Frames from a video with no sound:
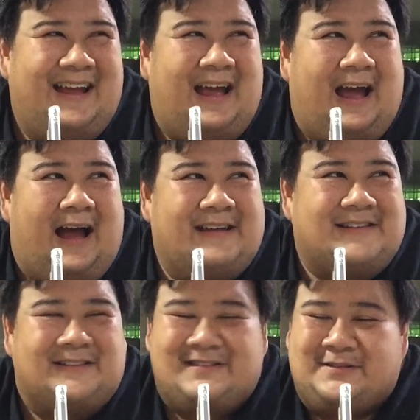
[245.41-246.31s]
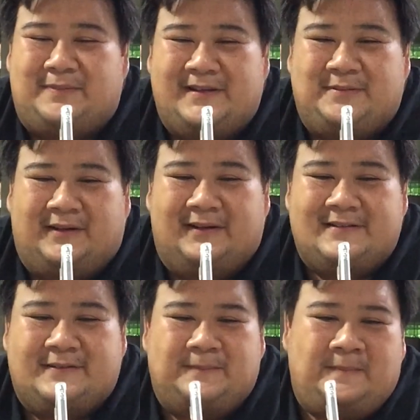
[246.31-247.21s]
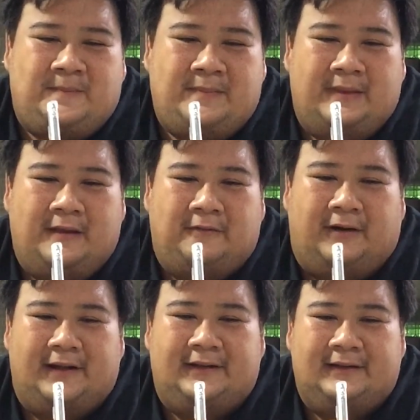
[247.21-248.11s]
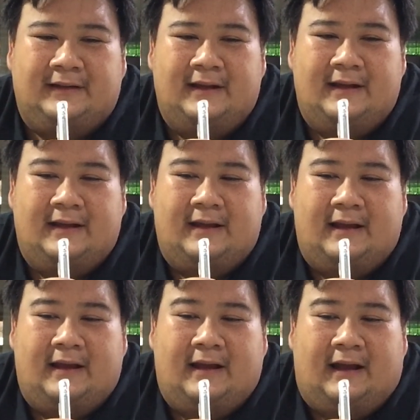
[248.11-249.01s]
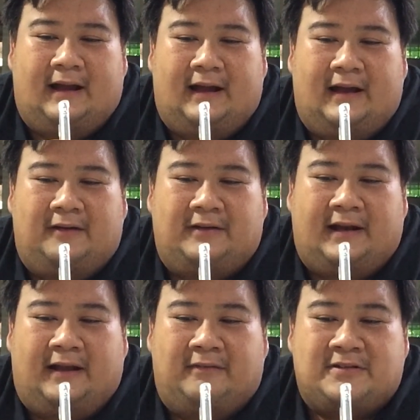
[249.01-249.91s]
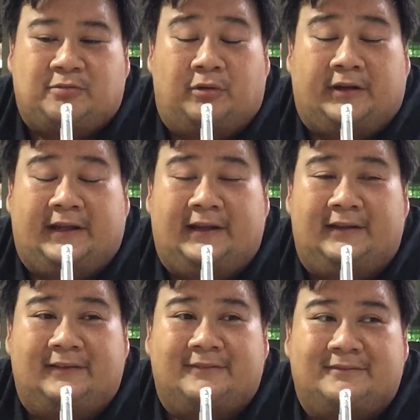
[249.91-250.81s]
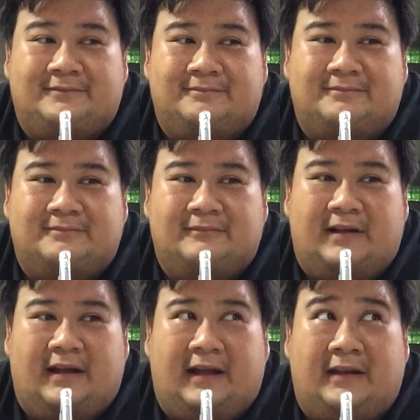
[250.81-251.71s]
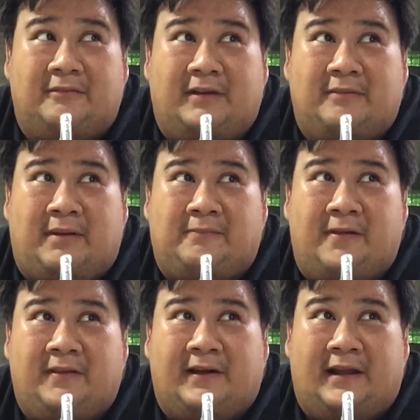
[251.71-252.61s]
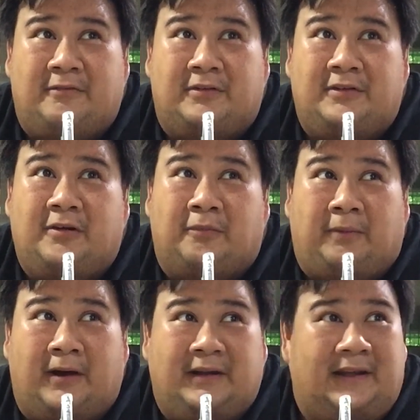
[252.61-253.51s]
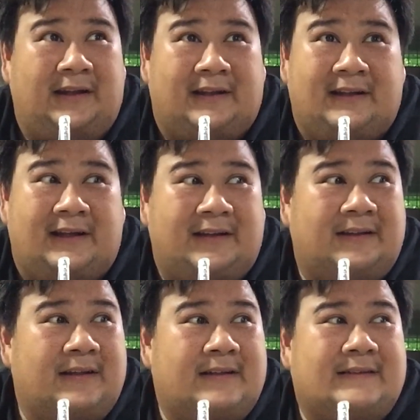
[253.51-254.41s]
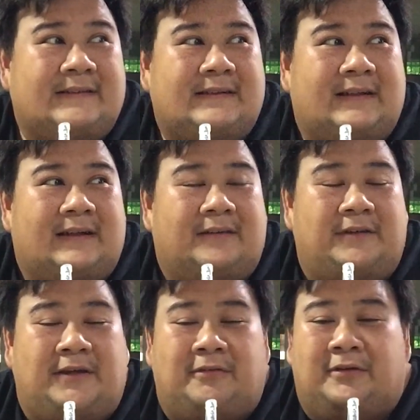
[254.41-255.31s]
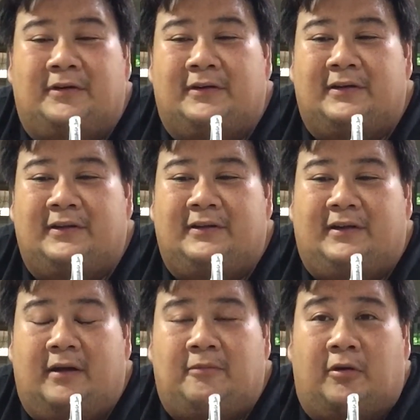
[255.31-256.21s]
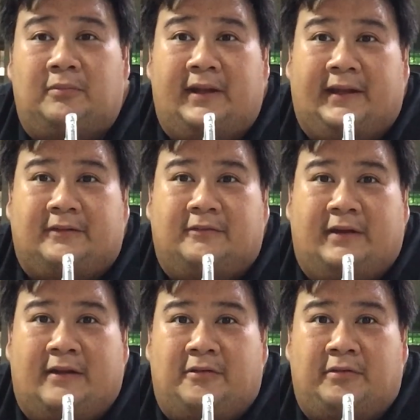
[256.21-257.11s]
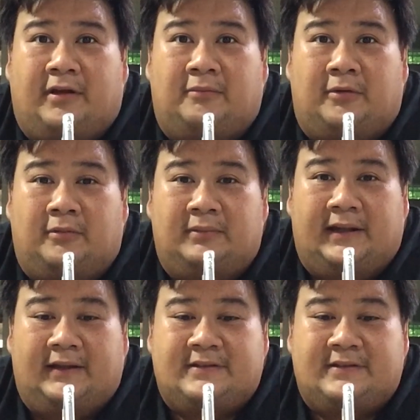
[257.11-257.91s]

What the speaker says: I chose this place because, one, when I was working and when my brother and I would go partying at night, we would come home late. Whenever we come home late,